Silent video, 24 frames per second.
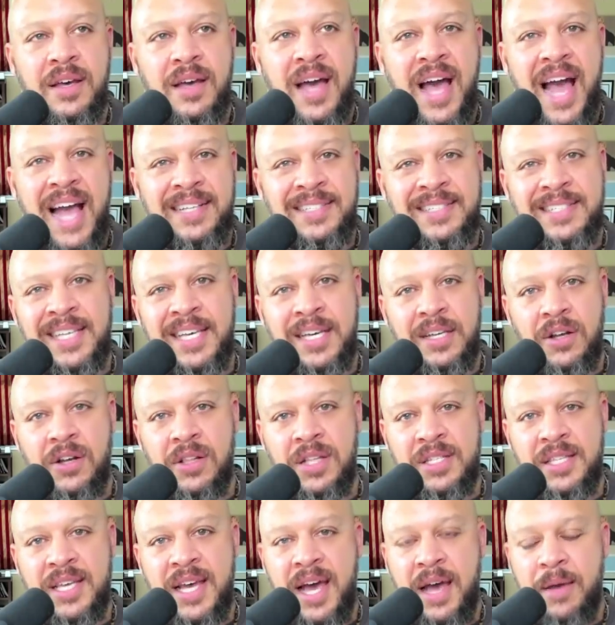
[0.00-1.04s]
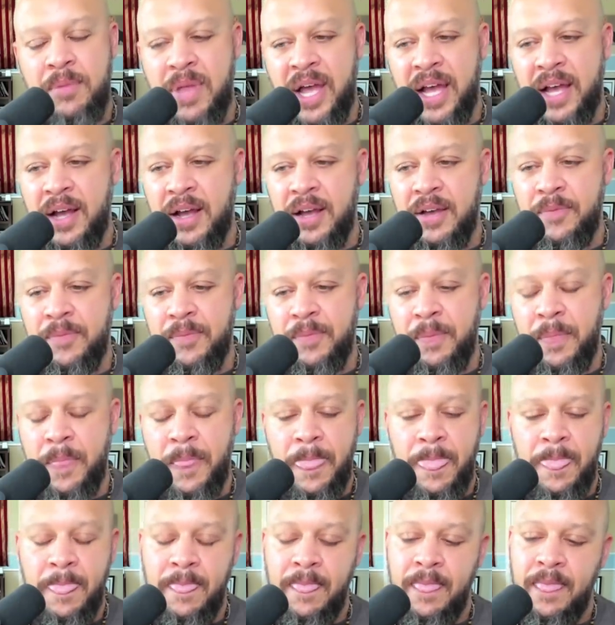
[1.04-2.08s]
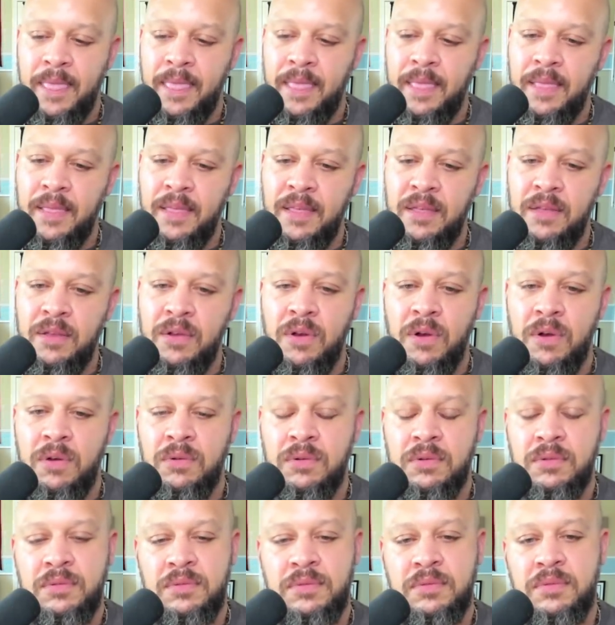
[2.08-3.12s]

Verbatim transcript: I see it all the time. Like, you know,